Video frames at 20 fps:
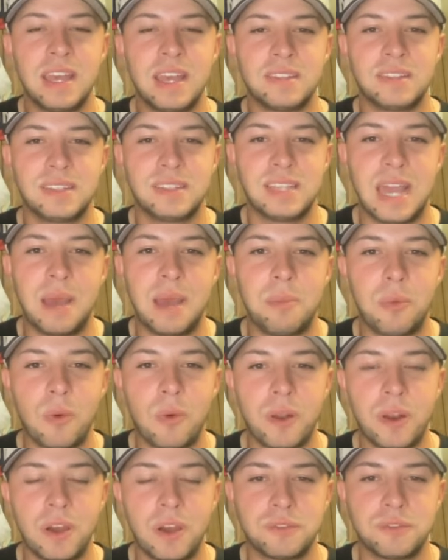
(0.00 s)
as a top
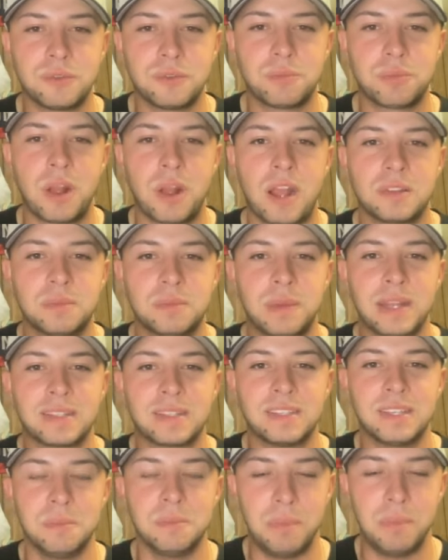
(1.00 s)
100
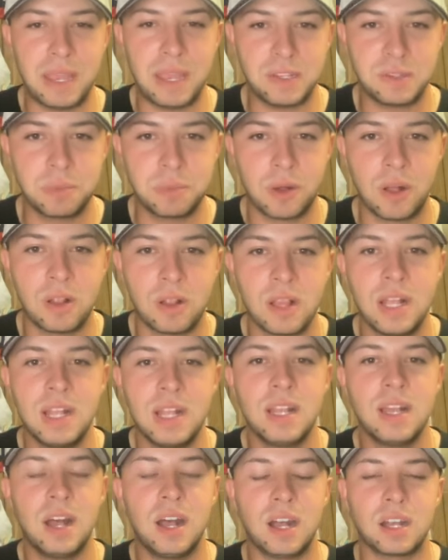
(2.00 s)
prospect in baseball.
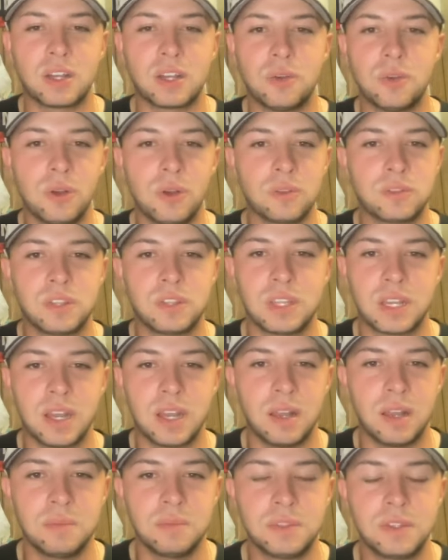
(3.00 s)
Uh, kudos to the
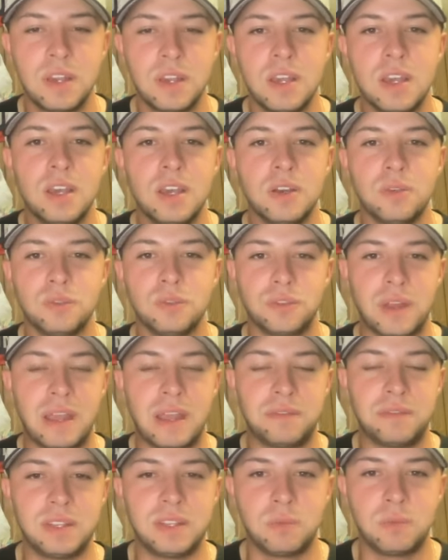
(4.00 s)
Cubs, who
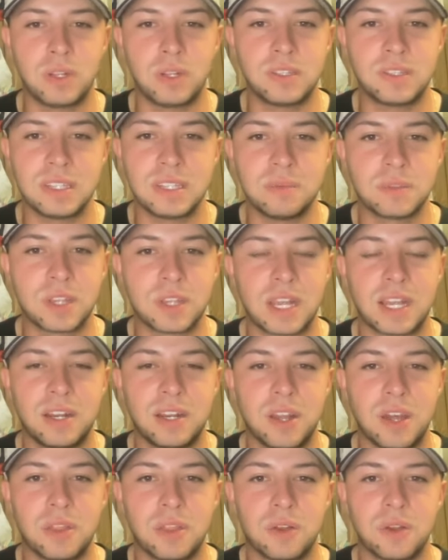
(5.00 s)
drafted what seems like
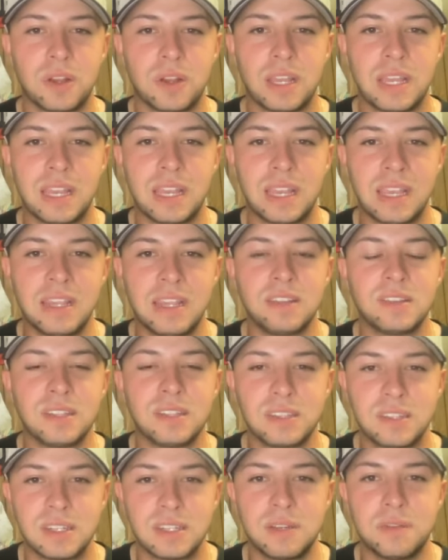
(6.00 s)
another
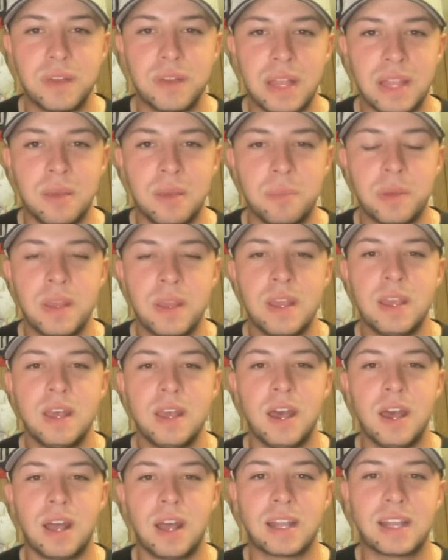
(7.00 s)
easy to develop
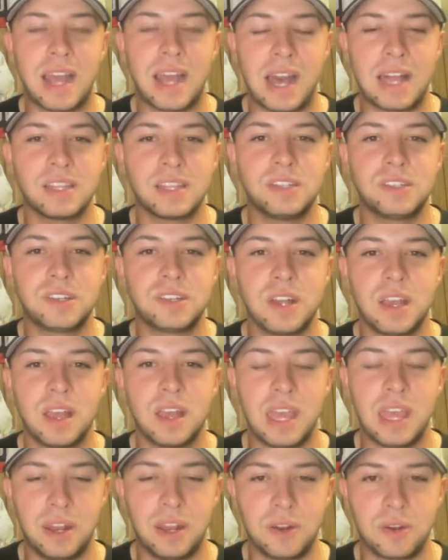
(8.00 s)
uh, college
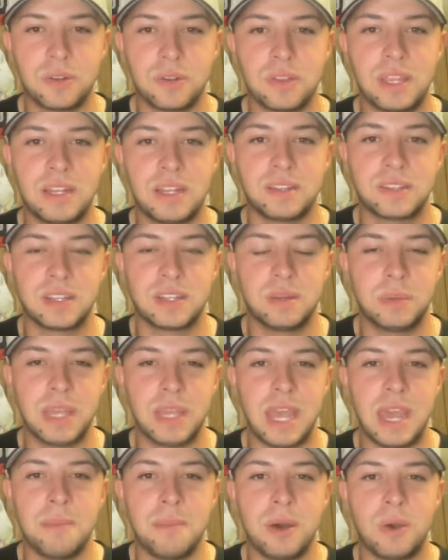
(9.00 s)
hitter that is going to
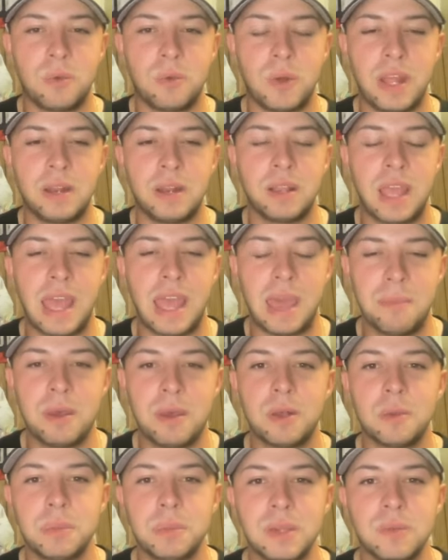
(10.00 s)
be ML
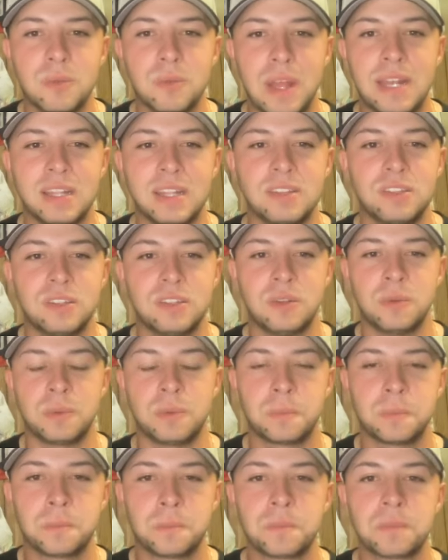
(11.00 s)
MLB ready
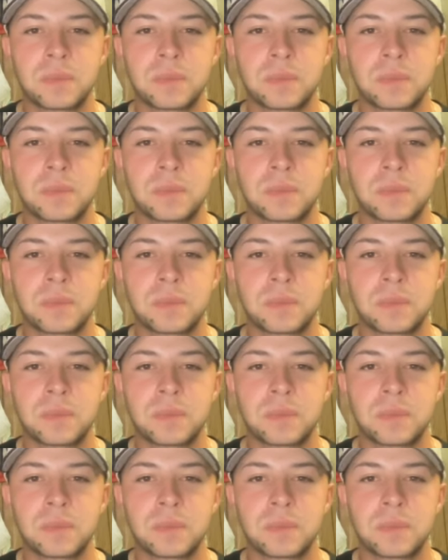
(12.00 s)
soon.